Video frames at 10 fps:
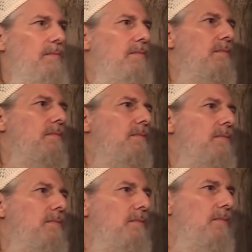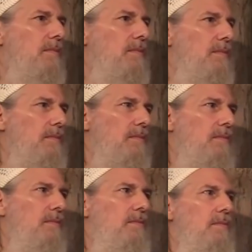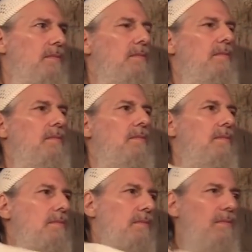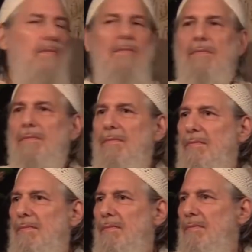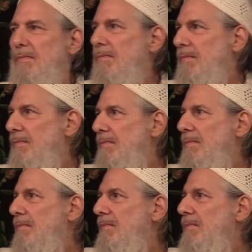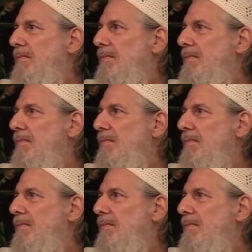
Nobody speaks.